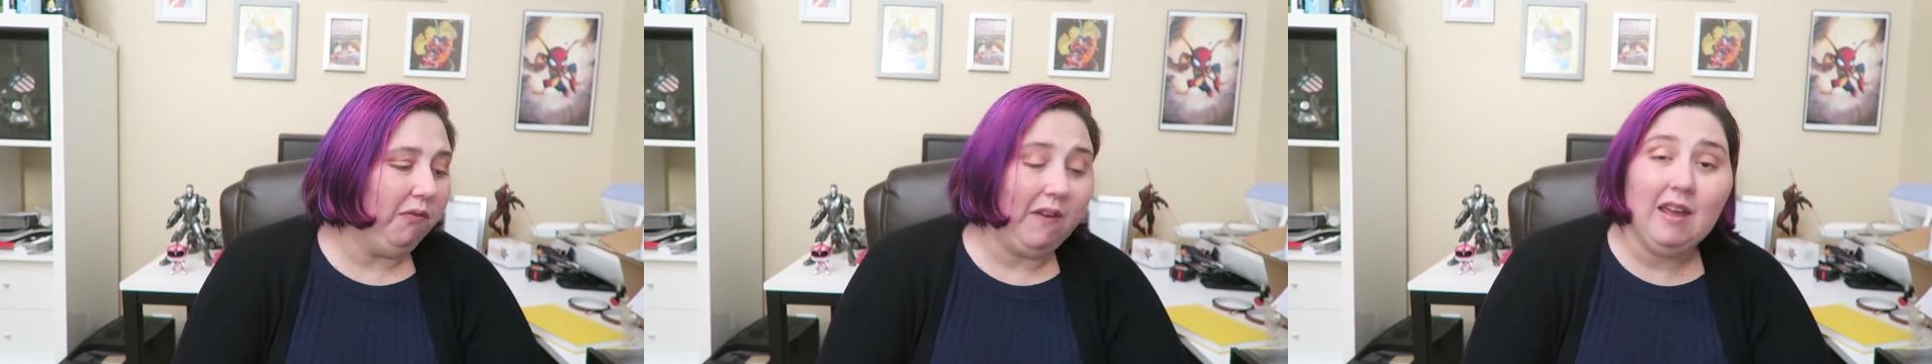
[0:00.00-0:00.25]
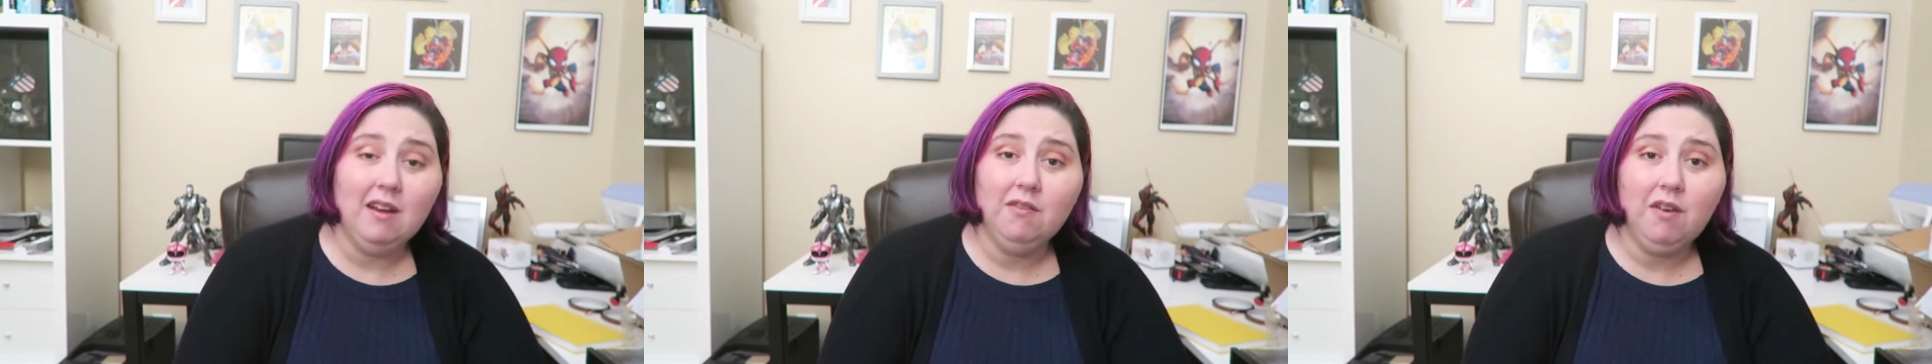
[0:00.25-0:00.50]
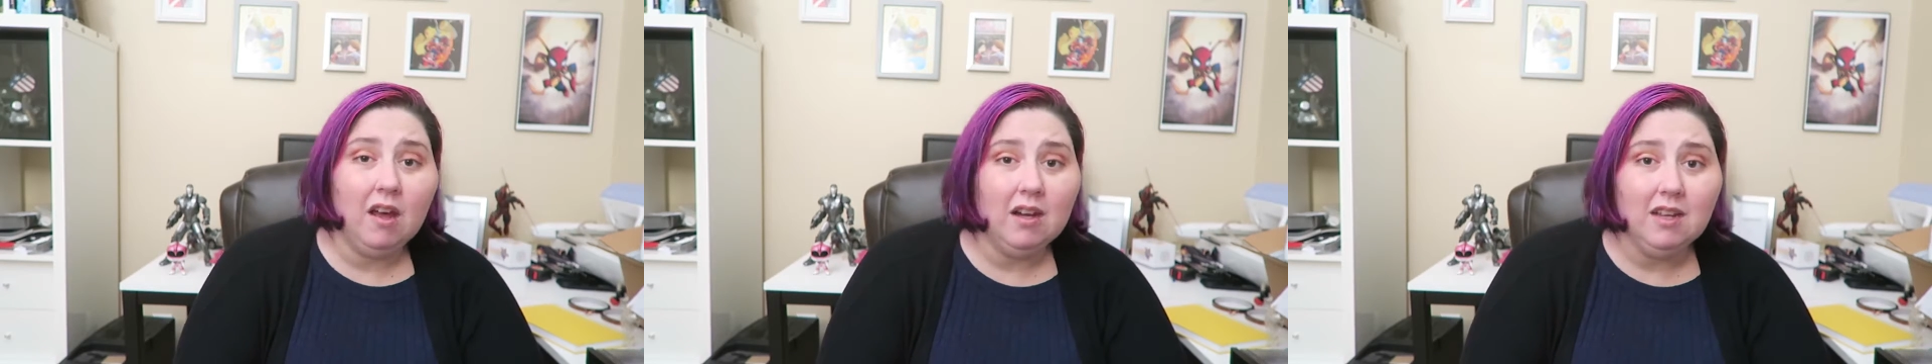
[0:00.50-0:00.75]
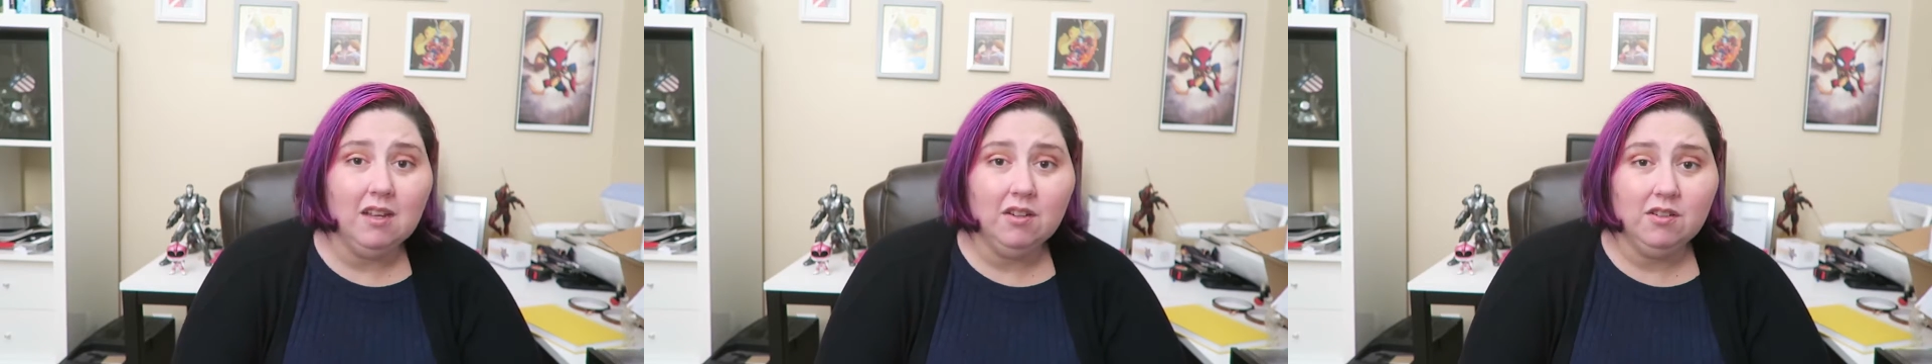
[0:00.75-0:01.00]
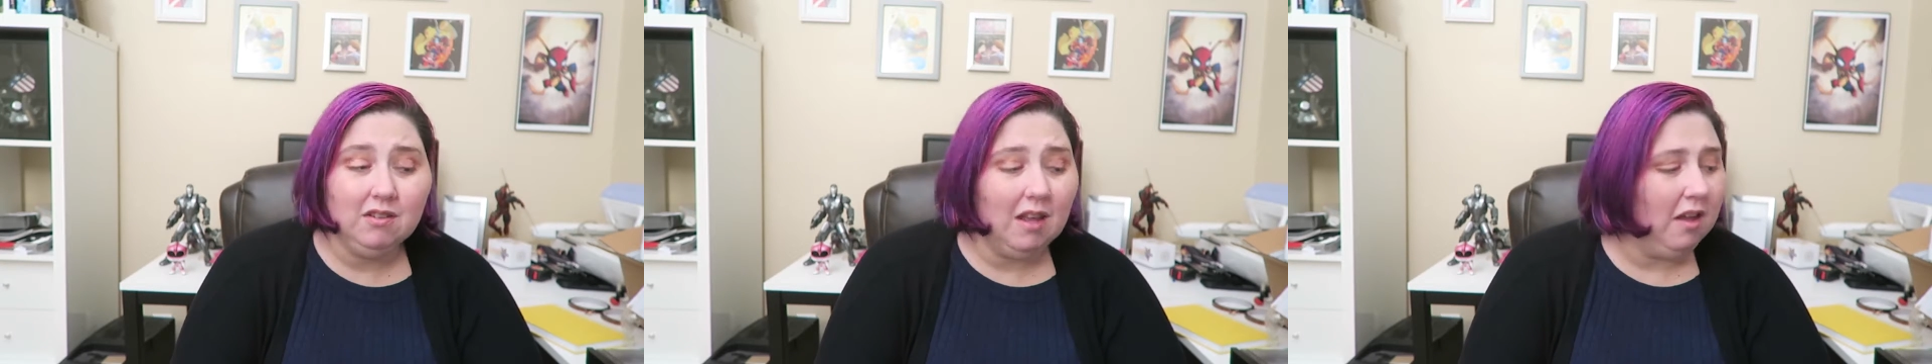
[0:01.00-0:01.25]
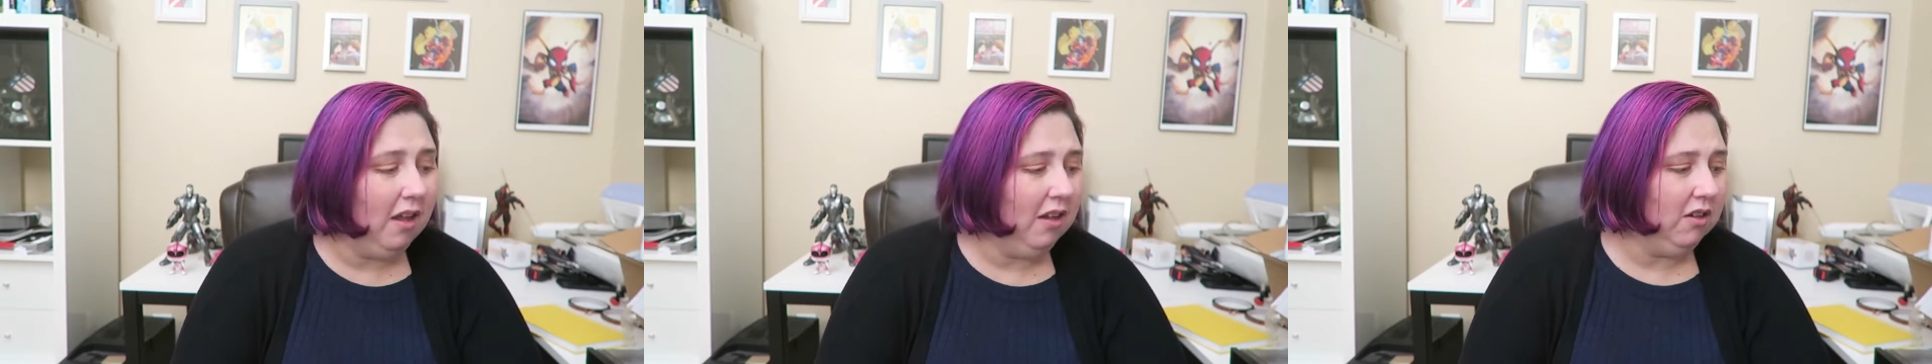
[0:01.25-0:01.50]
fan of honey in
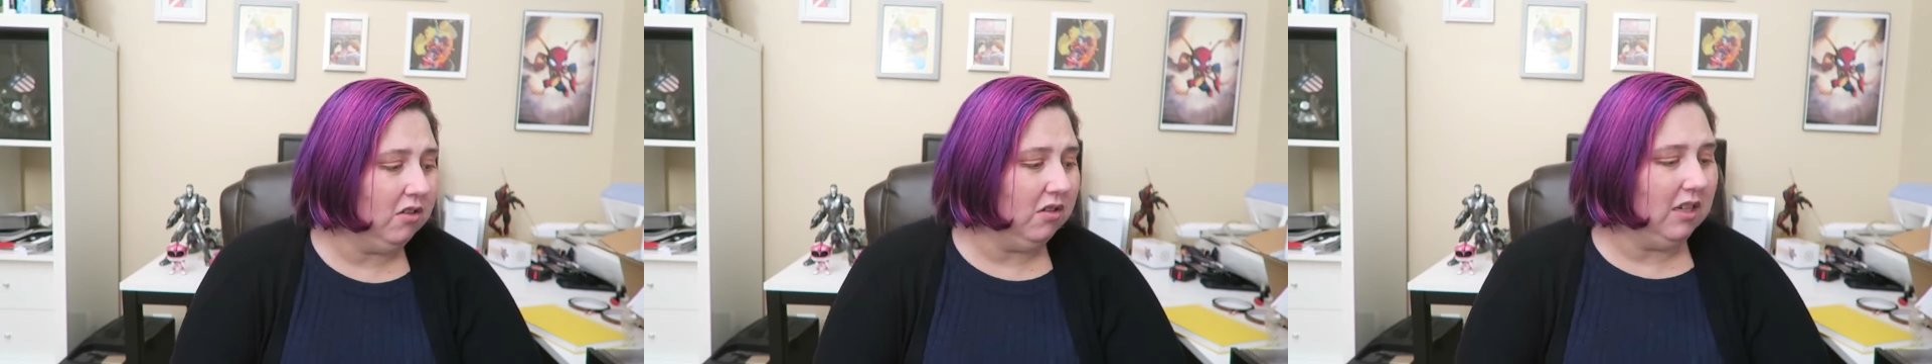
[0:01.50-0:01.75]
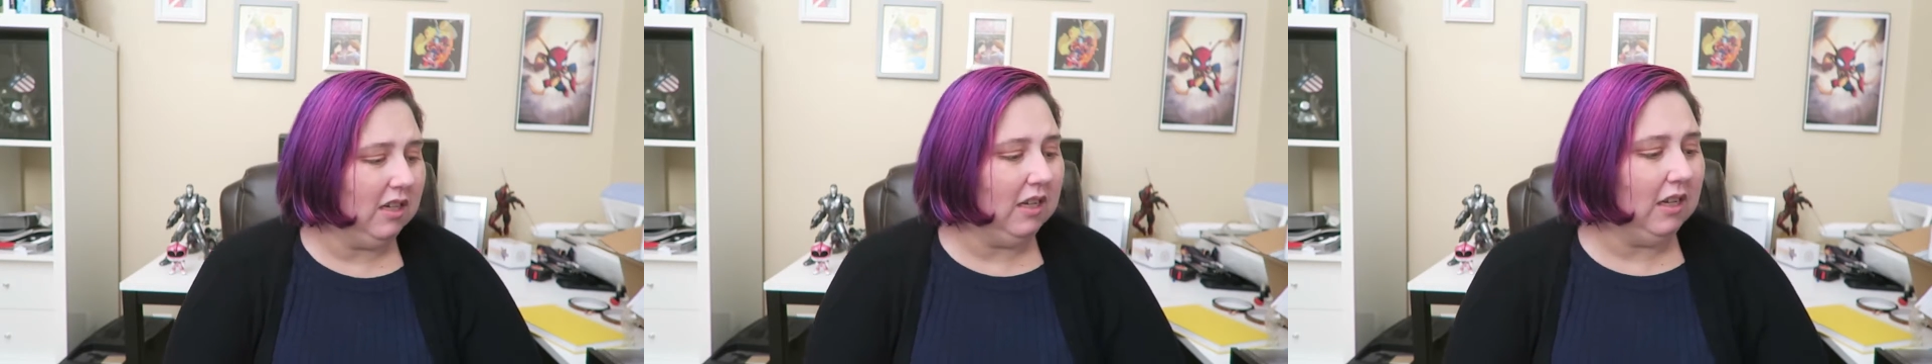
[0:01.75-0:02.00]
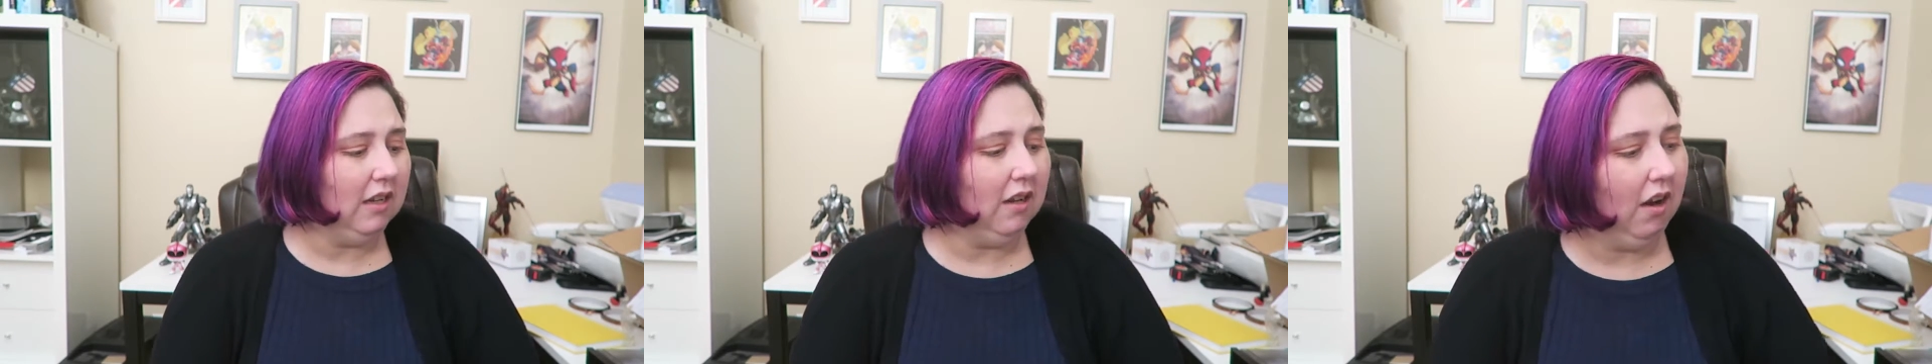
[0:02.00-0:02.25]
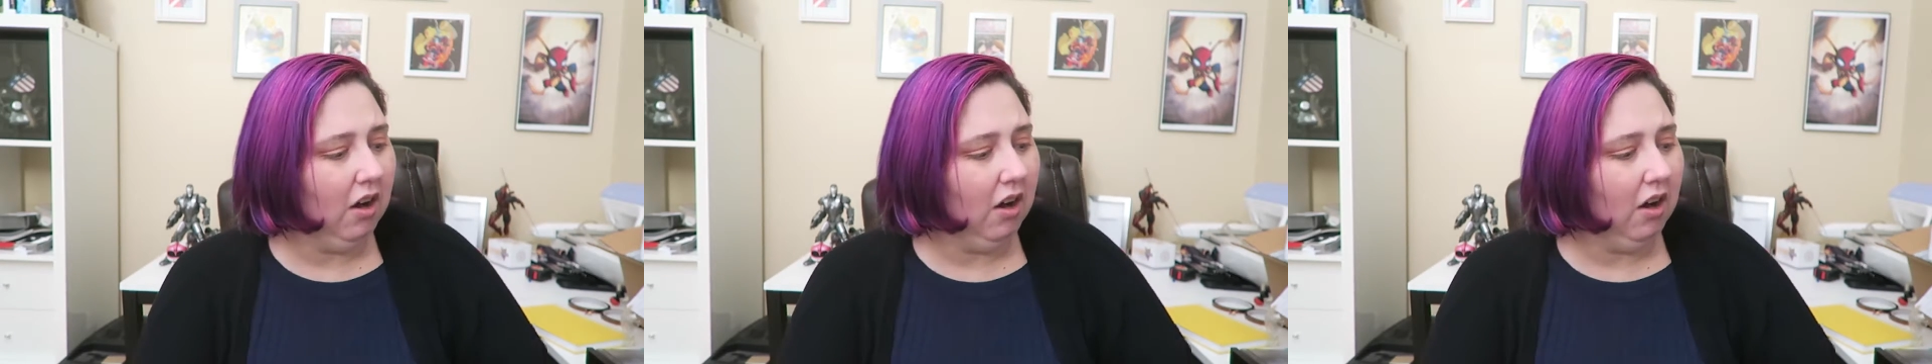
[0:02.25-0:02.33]
your tea?